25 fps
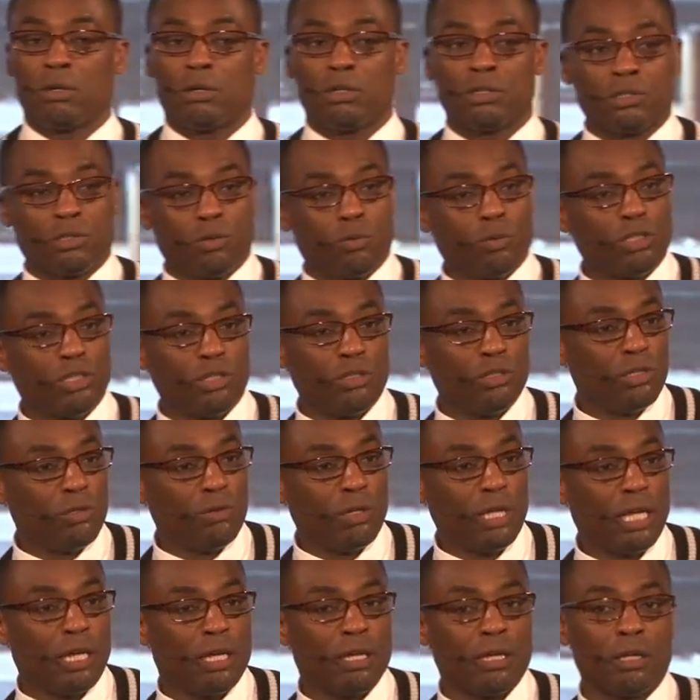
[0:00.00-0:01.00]
So what'd you do
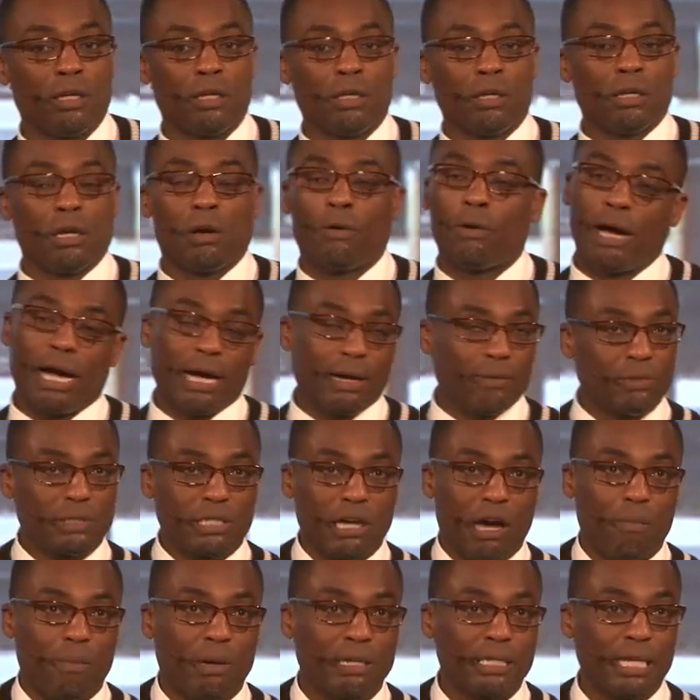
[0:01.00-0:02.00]
then? Oh, well, I can
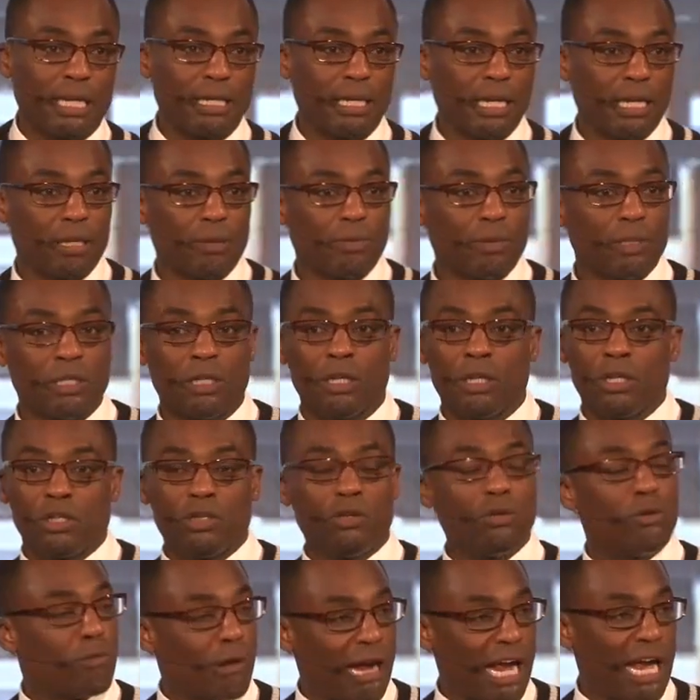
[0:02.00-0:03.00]
talk about that later.
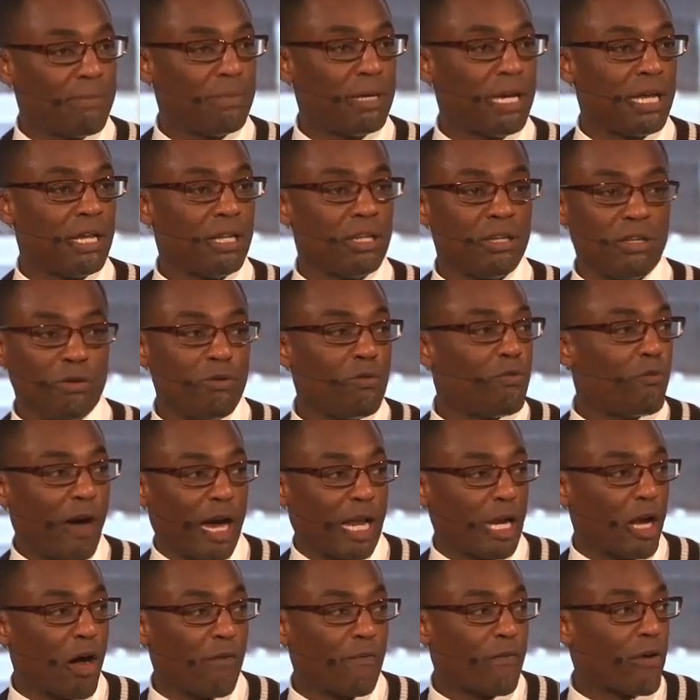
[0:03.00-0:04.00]
You grab that and you
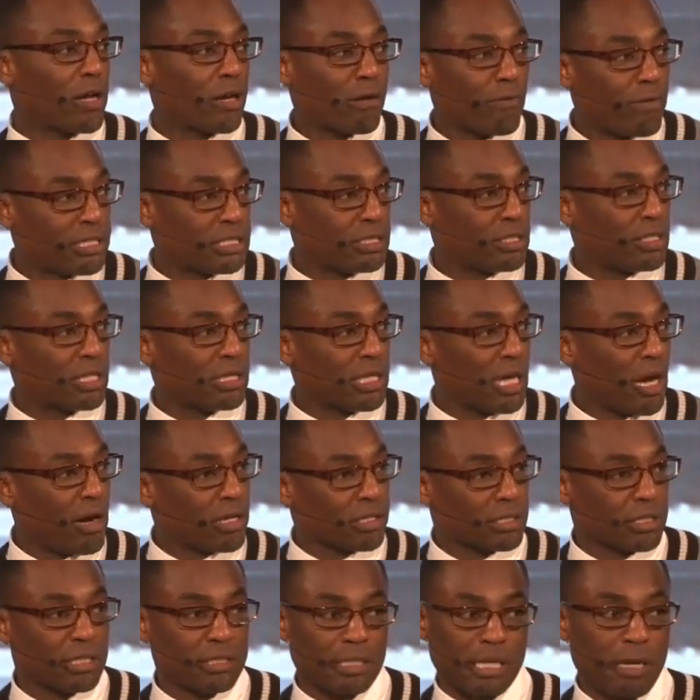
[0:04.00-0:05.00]
fight off all the rest of the
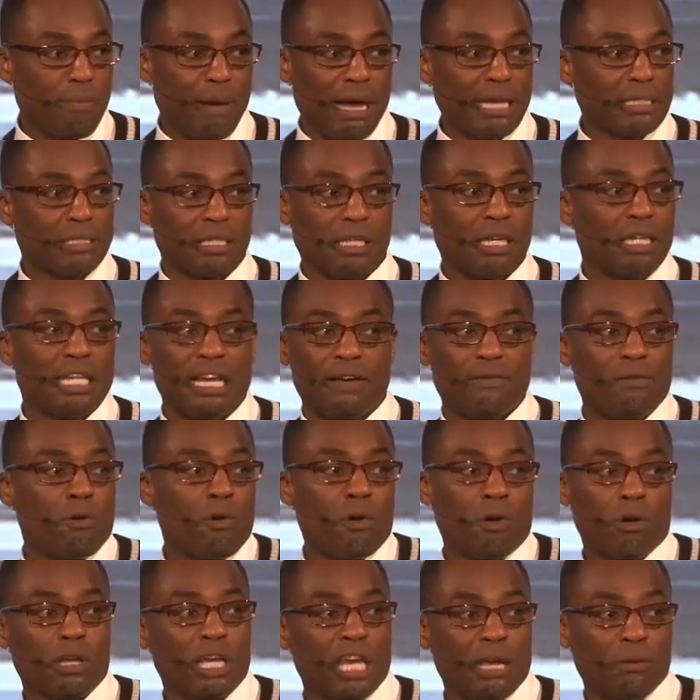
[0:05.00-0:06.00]
thoughts. Because anybody say the devil
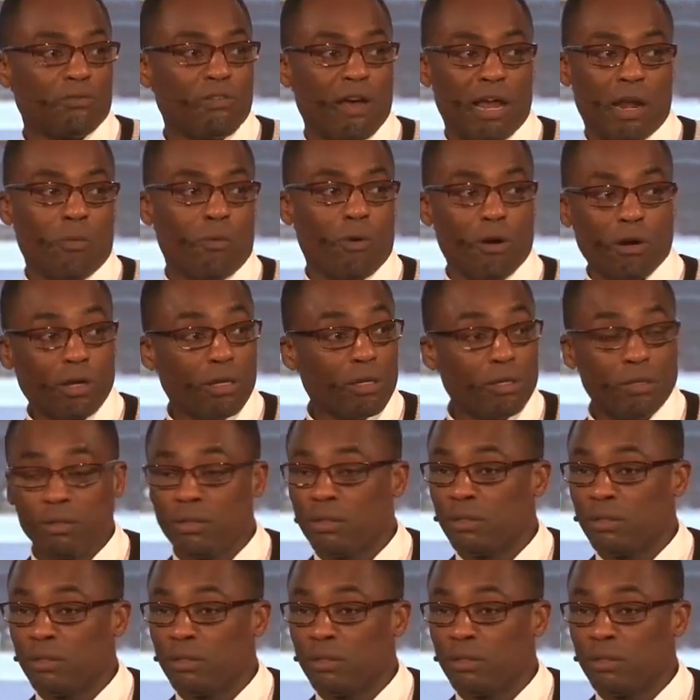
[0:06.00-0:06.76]
won't keep trying to work it?